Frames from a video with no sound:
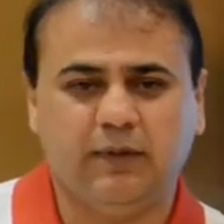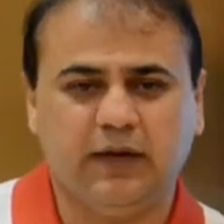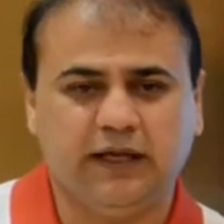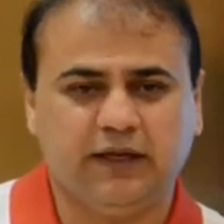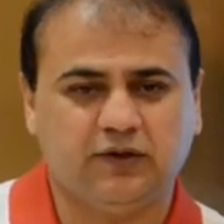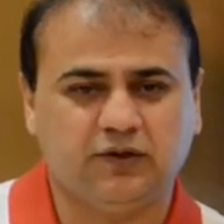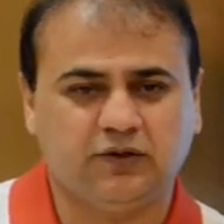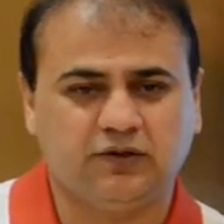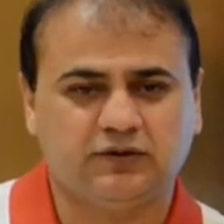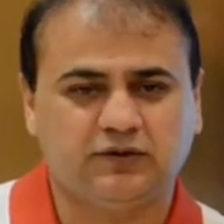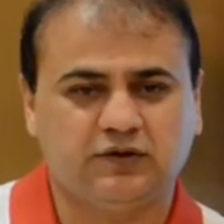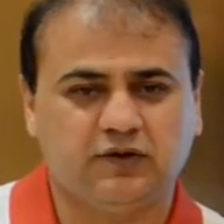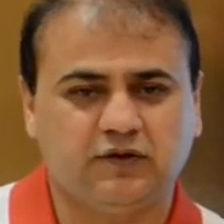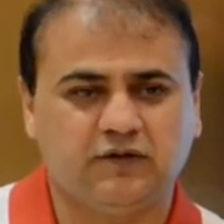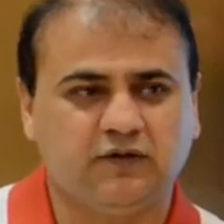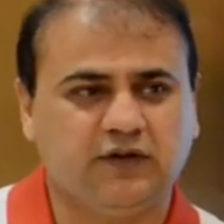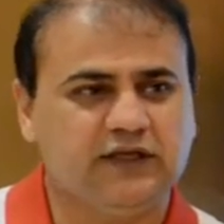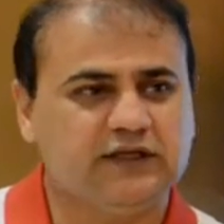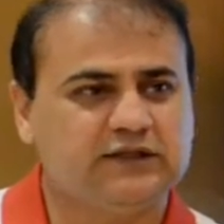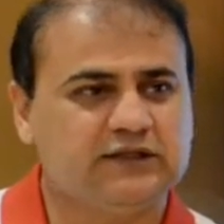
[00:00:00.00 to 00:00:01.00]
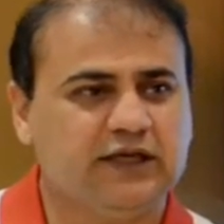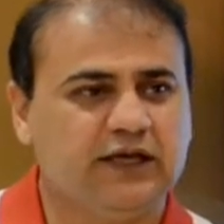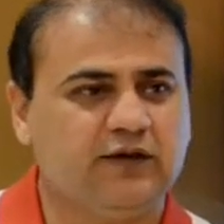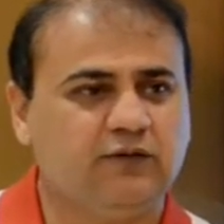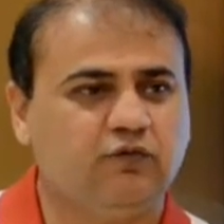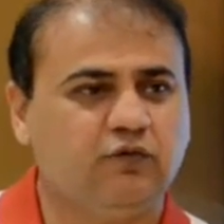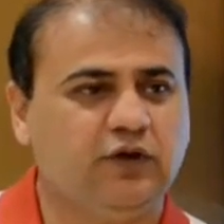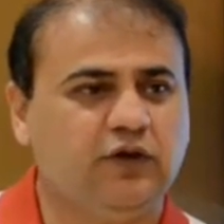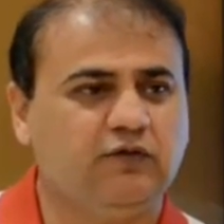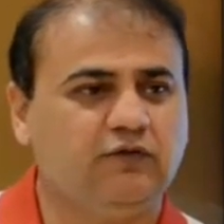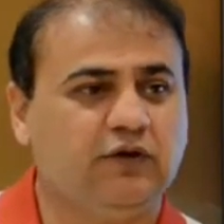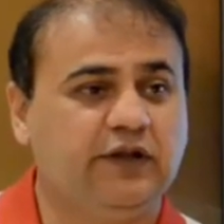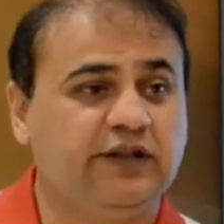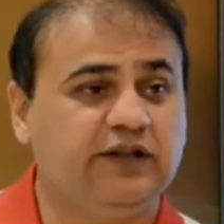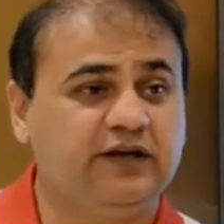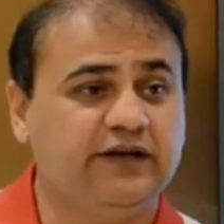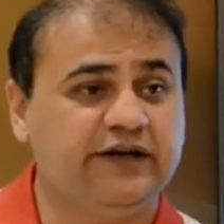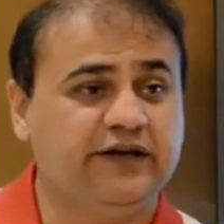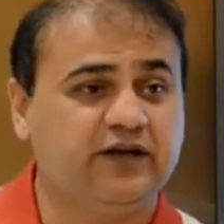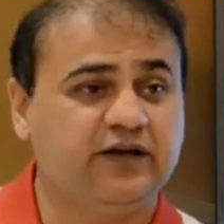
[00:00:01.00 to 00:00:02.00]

Microsoft, they say we will